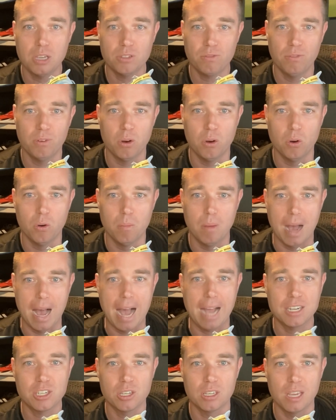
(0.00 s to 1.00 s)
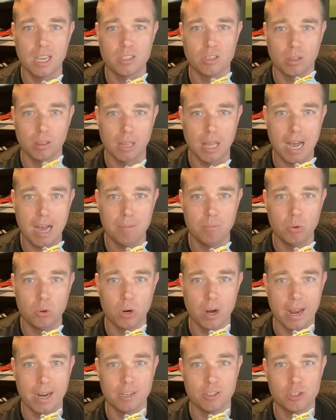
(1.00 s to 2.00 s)
foam actually has a lot more
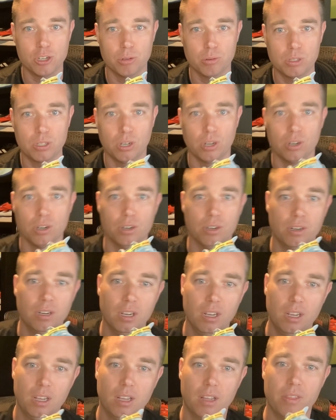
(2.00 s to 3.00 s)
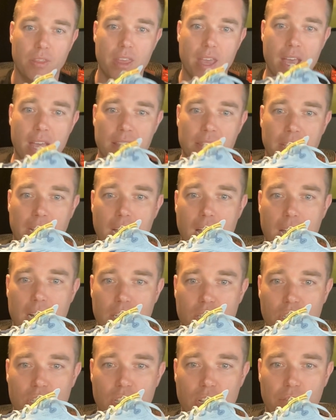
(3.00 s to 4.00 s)
energy return than the kind of
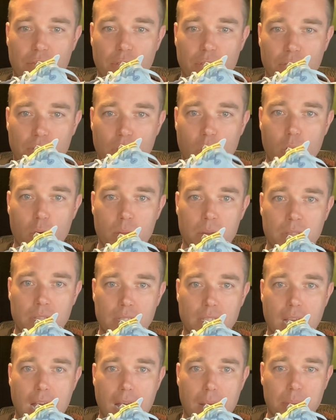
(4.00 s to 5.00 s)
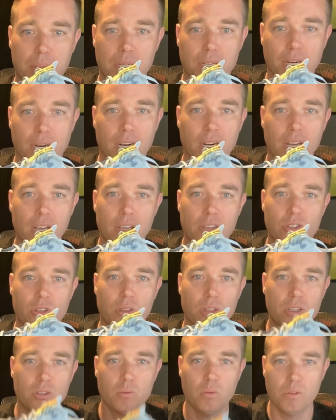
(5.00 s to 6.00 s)
stiffer foam in the top here. So
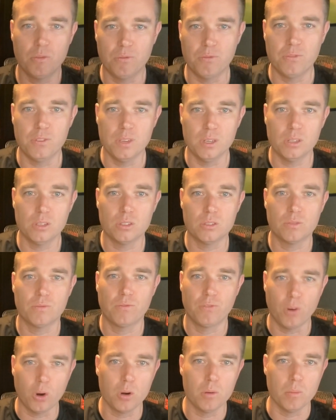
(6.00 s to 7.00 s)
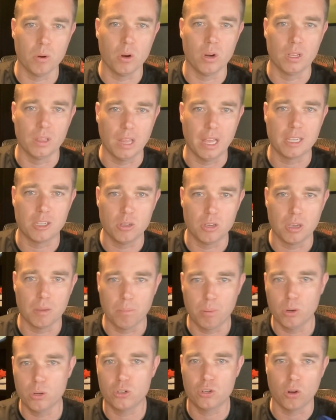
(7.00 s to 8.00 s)
this one feels firmer and like you can
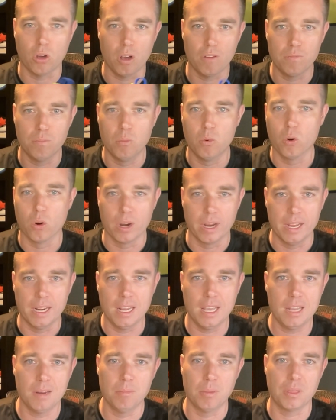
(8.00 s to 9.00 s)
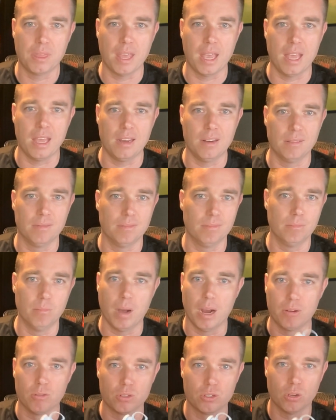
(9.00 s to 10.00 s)
push off more in it, but then my
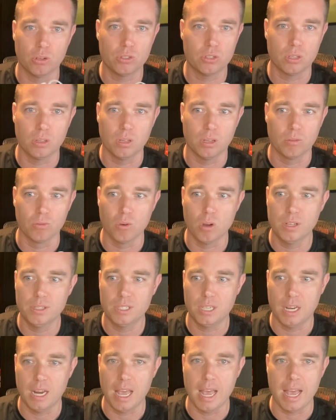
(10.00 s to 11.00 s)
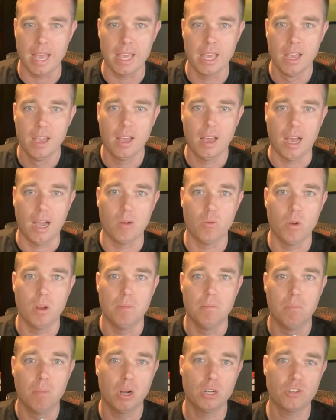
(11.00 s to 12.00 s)
results of the run today, I went
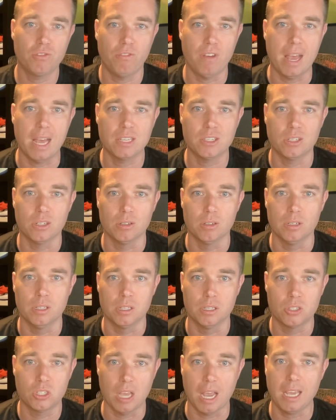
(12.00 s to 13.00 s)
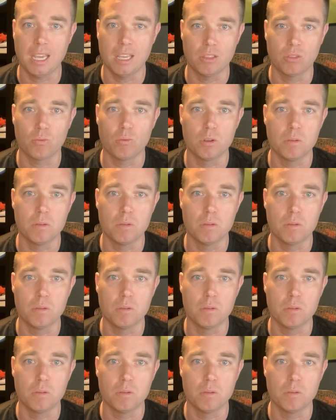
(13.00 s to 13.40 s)
much faster in the second 3